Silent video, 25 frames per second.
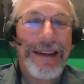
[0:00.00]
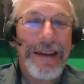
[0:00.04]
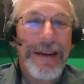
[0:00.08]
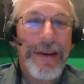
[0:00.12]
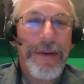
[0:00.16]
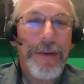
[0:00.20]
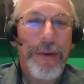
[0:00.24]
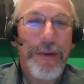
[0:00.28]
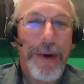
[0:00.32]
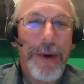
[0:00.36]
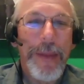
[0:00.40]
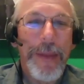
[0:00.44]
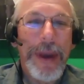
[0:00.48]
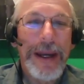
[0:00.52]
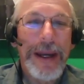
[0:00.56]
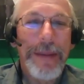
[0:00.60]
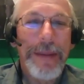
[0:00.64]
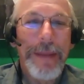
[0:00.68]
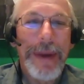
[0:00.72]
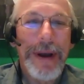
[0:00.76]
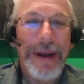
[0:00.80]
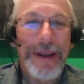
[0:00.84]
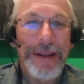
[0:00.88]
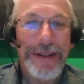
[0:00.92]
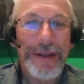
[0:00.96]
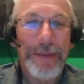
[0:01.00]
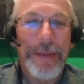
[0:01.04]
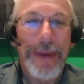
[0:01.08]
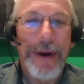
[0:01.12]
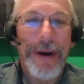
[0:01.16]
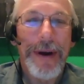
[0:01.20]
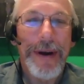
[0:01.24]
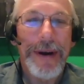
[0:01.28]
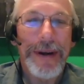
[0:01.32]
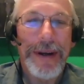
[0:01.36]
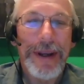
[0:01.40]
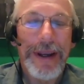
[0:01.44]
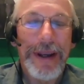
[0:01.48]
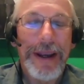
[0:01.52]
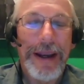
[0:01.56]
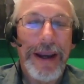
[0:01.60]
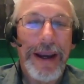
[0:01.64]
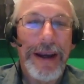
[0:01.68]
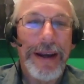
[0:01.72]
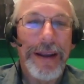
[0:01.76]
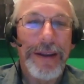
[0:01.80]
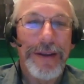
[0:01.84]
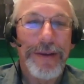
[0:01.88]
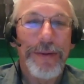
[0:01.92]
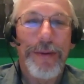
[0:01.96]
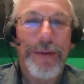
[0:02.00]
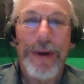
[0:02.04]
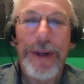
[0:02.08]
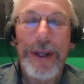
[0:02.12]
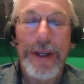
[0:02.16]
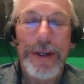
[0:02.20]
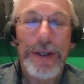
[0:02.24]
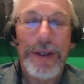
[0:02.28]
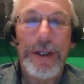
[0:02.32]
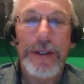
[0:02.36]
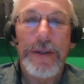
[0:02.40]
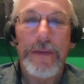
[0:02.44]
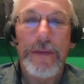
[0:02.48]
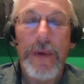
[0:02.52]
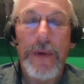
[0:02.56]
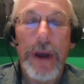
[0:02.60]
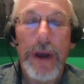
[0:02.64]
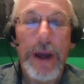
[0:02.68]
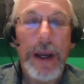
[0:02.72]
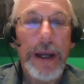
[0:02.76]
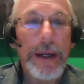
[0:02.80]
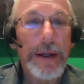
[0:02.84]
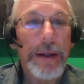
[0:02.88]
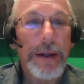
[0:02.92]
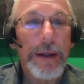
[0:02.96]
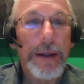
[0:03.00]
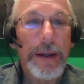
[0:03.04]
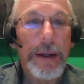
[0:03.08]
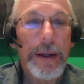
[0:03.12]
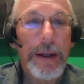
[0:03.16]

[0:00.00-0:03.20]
We're many miles apart, and it's working just fine.